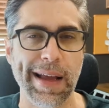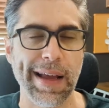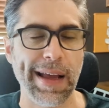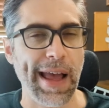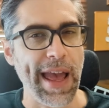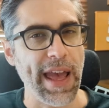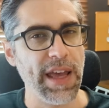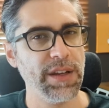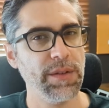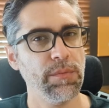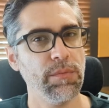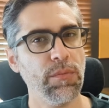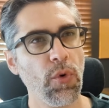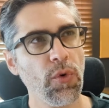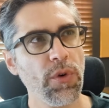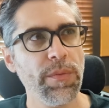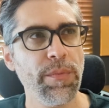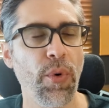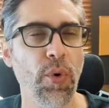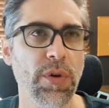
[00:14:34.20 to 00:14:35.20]
And
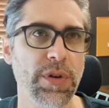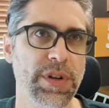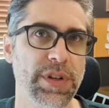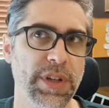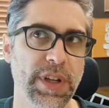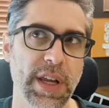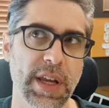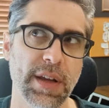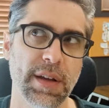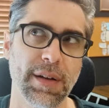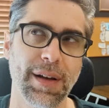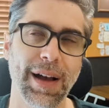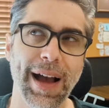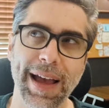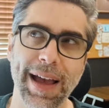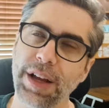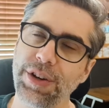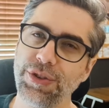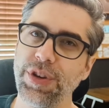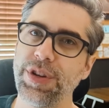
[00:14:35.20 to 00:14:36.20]
more importantly, I
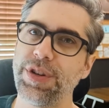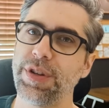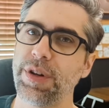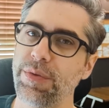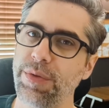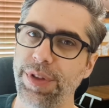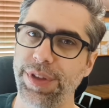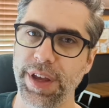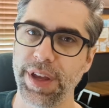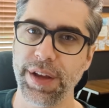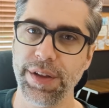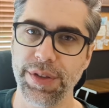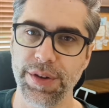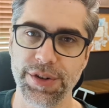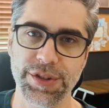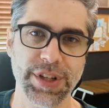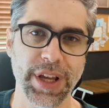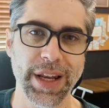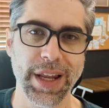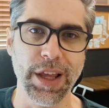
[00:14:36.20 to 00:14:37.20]
actually don't think
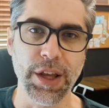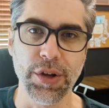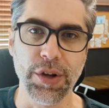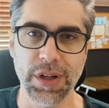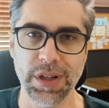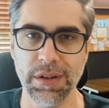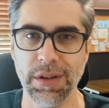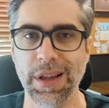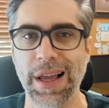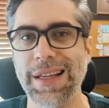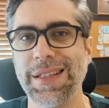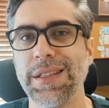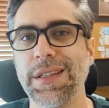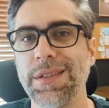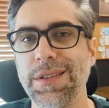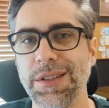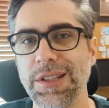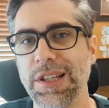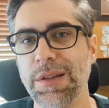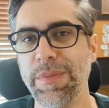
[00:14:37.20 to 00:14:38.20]
there's any good
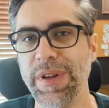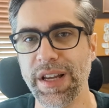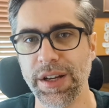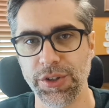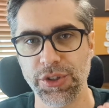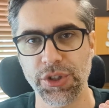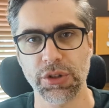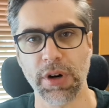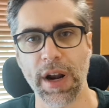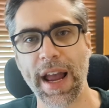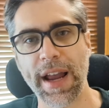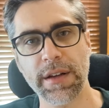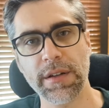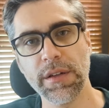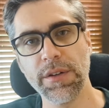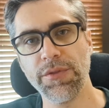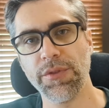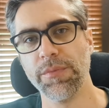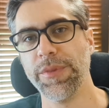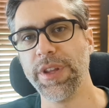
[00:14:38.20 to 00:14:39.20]
lessons to be
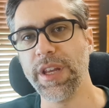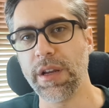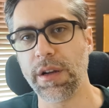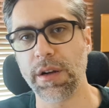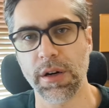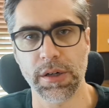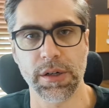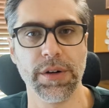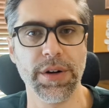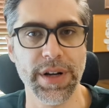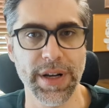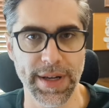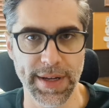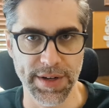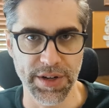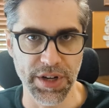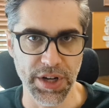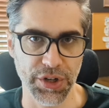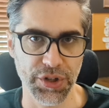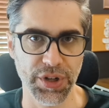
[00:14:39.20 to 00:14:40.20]
extracted from the current
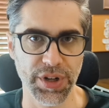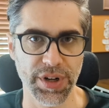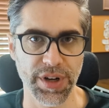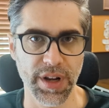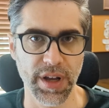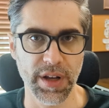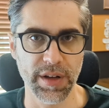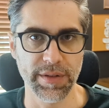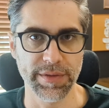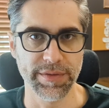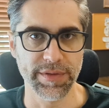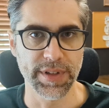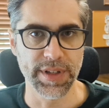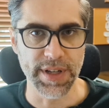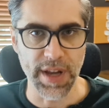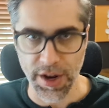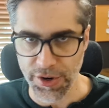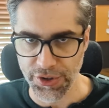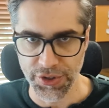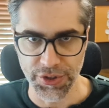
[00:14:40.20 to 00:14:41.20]
edition of
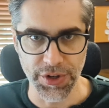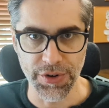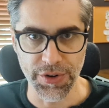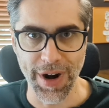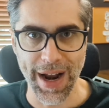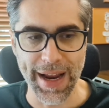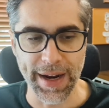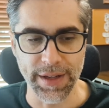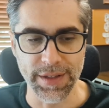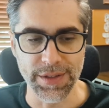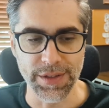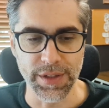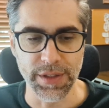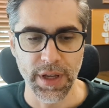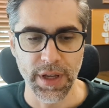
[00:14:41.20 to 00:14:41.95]
Dungeons & Dragons. And